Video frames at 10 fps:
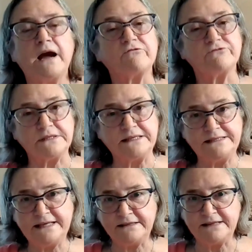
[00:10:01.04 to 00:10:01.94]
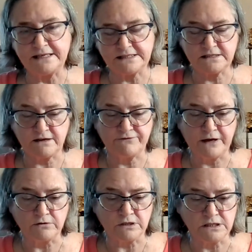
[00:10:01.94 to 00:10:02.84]
carefully dig that
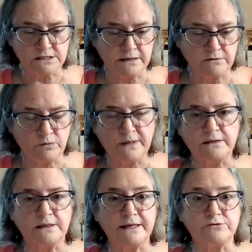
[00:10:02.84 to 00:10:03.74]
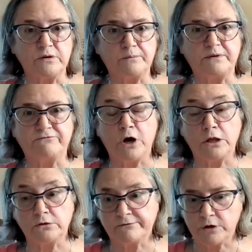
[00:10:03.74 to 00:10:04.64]
stuff out because I don't want to like trip and
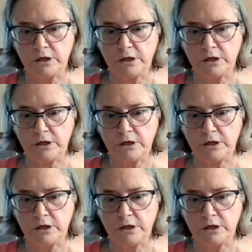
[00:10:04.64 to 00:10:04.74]
fall